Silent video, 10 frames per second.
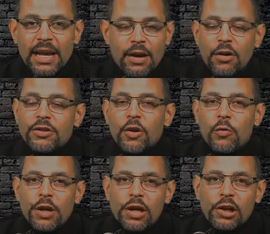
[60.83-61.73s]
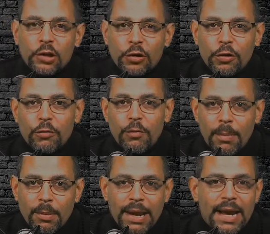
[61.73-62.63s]
It also would include
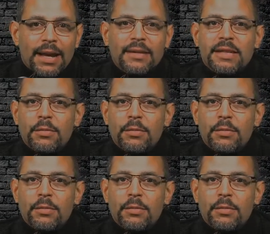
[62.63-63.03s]
rubber bands.